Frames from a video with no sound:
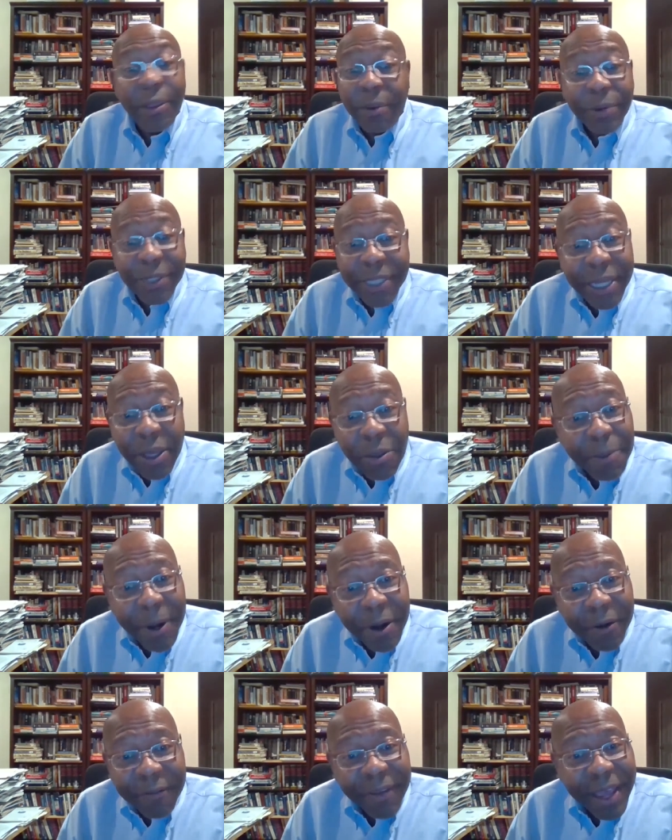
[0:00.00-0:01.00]
There were
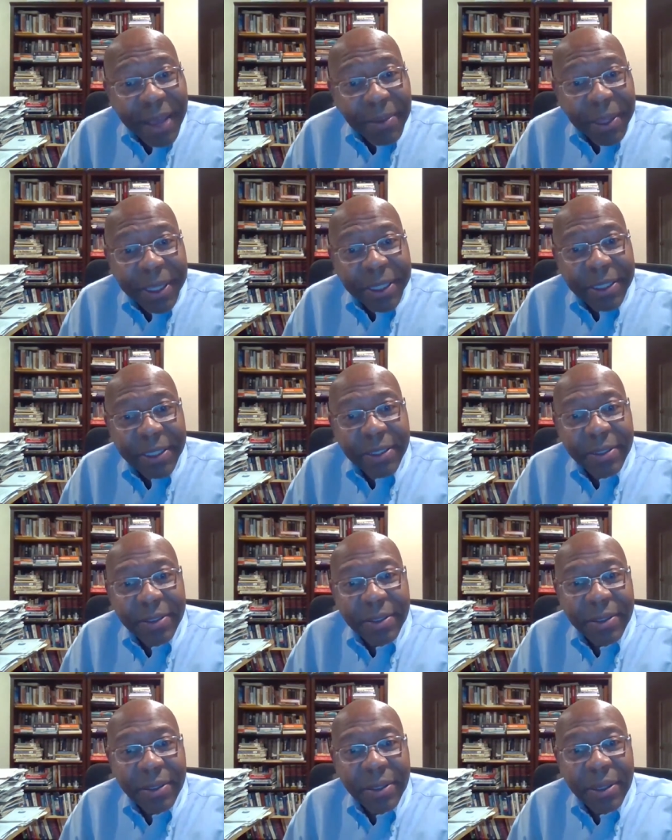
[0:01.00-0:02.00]
single-parent families,
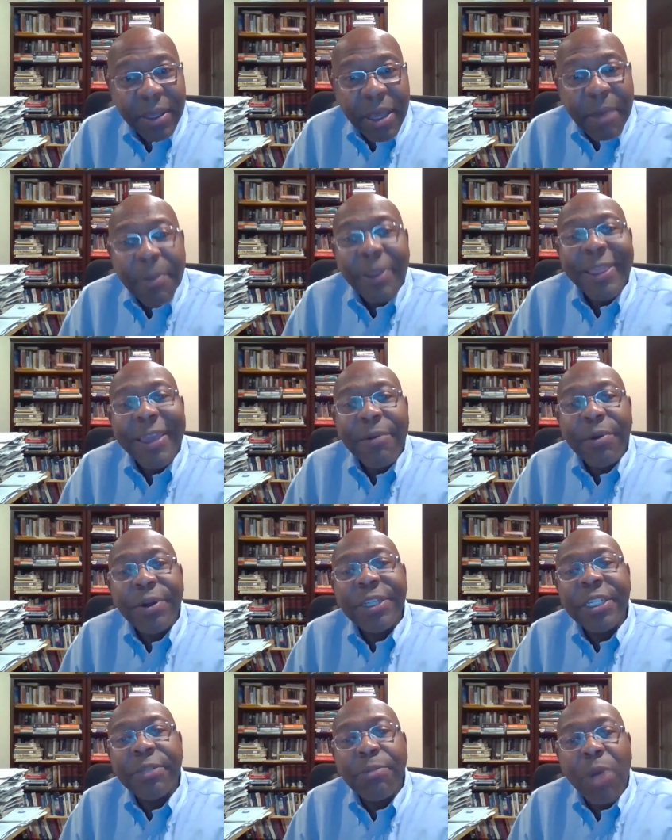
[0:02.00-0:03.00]
but they
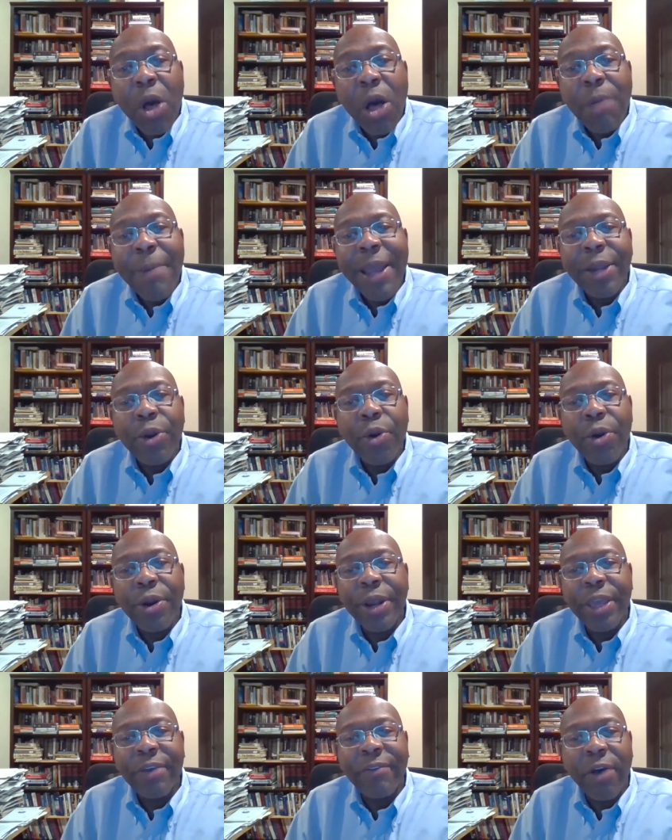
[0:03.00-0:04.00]
were a small
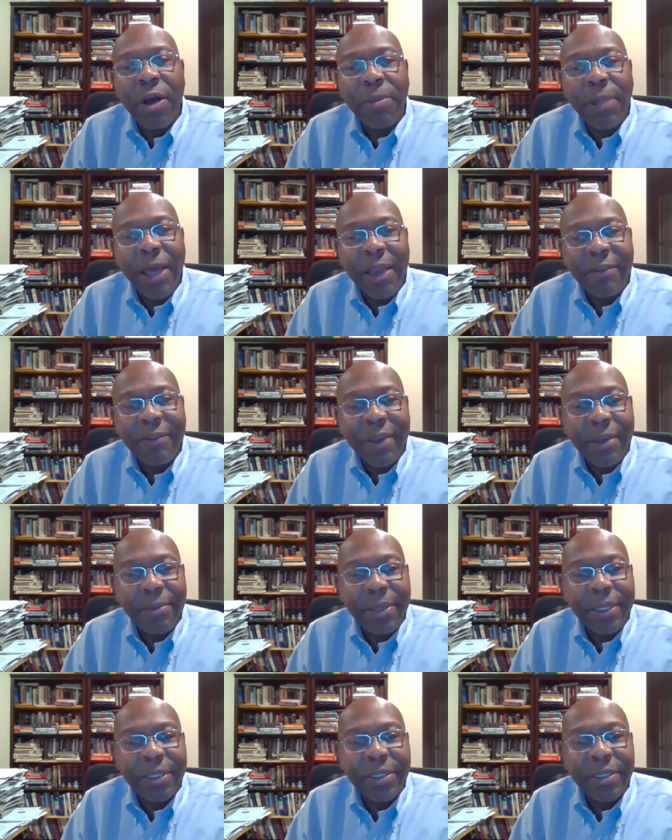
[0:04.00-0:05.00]
minority of all black families,